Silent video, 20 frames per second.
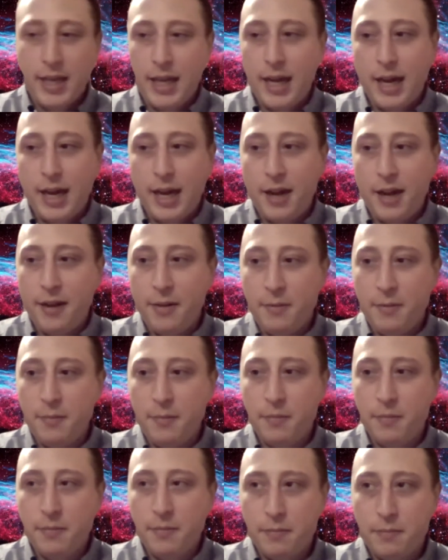Uh,
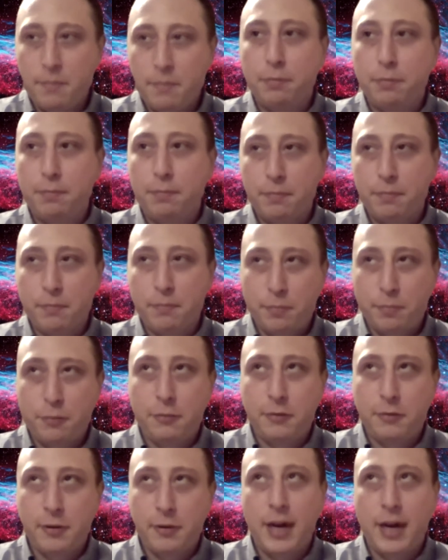
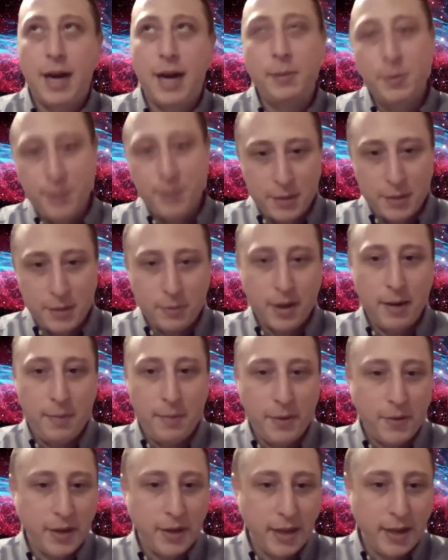probably you want to be
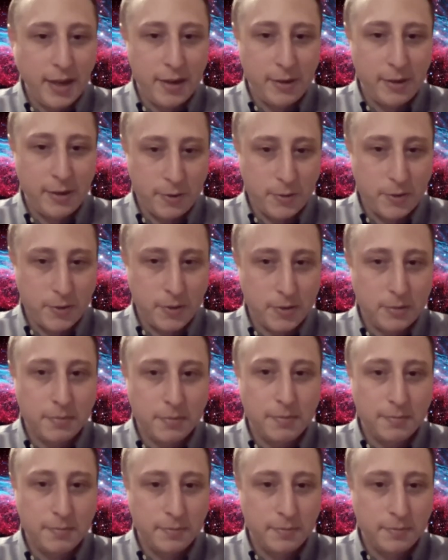looking at a coastal